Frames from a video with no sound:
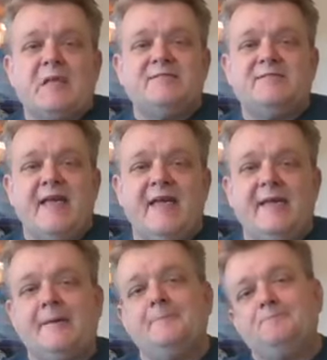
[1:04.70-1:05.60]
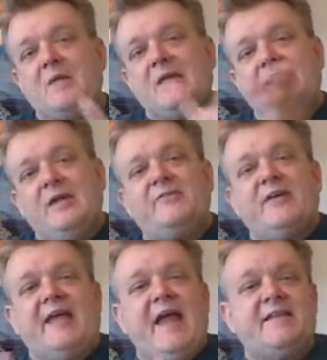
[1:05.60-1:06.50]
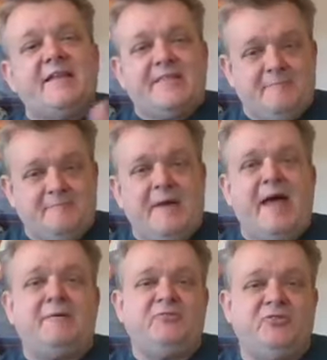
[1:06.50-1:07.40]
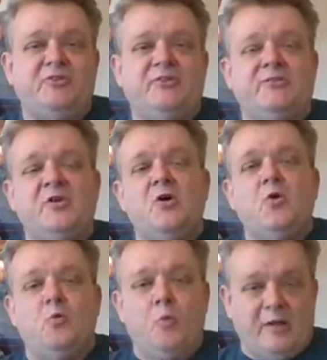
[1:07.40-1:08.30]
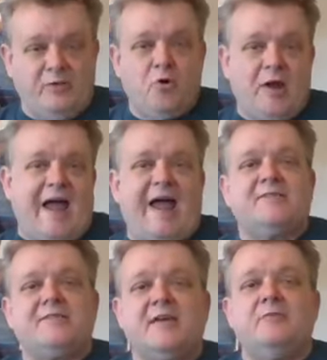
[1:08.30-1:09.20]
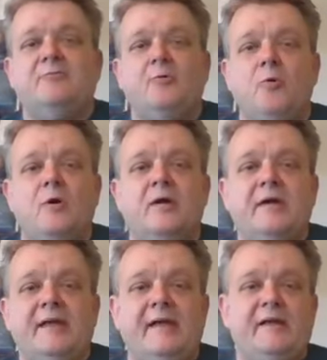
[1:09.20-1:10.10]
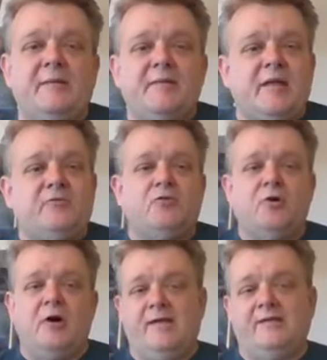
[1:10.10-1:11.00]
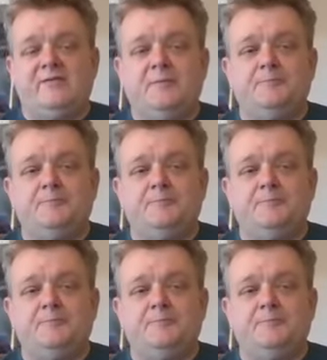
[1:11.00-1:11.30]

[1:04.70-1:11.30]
saying, here's a candidate that matches what you're asking for in a potential client.